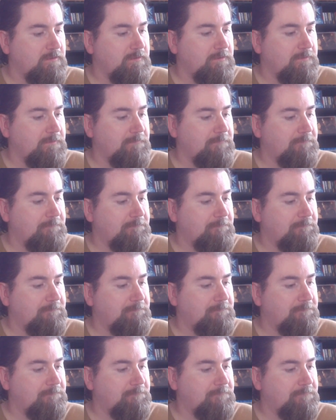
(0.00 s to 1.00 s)

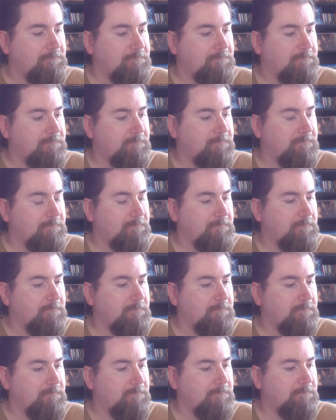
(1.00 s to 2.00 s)

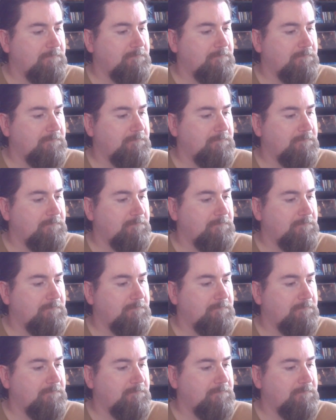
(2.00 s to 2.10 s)
(no one is talking)